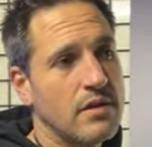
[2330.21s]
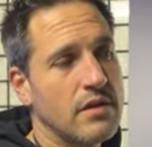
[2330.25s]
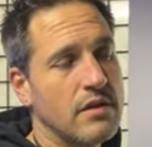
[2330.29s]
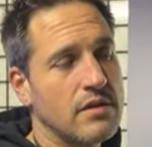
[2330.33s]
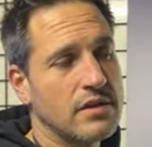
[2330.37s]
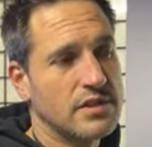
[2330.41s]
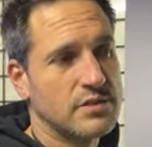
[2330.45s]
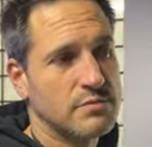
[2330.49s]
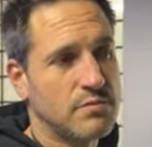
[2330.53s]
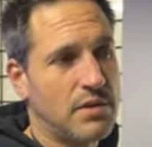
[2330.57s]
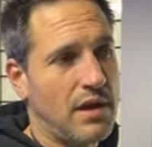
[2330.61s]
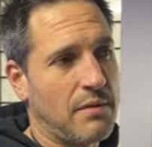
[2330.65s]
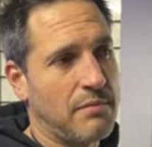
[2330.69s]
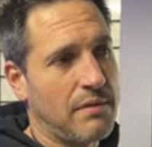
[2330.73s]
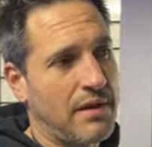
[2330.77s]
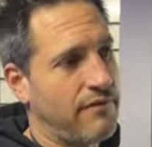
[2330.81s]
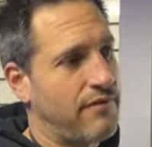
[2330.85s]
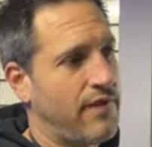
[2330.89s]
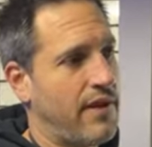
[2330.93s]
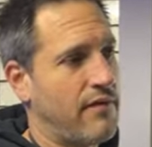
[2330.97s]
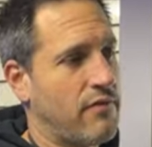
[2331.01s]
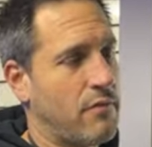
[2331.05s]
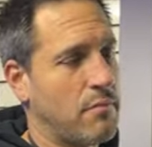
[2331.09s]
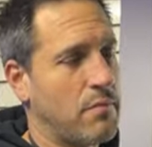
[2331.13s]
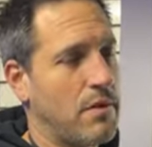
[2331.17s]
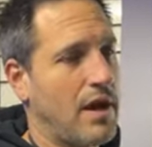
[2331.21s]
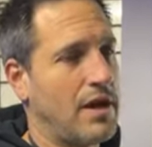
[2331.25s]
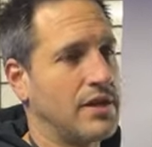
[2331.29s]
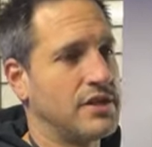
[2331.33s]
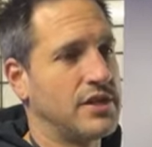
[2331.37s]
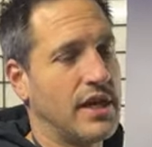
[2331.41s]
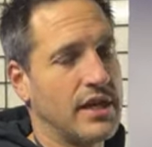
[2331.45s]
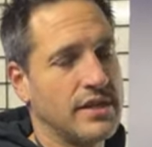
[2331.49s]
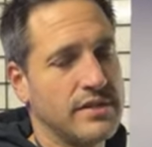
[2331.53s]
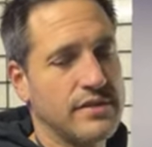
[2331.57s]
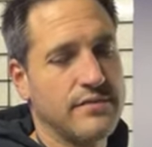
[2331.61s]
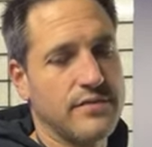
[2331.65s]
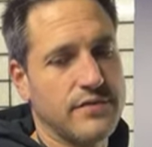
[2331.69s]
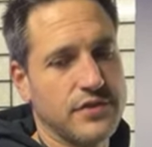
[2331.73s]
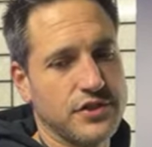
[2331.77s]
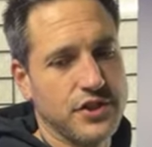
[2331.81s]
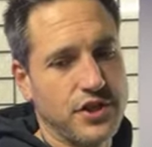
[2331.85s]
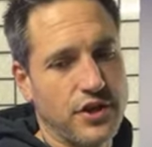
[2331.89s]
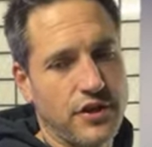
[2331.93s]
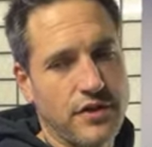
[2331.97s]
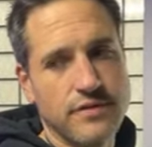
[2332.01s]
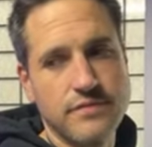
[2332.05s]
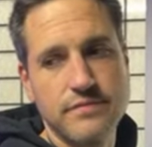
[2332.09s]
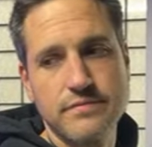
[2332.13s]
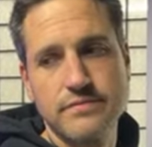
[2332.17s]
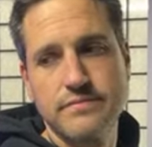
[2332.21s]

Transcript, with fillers: It's probably my favorite projects for sure.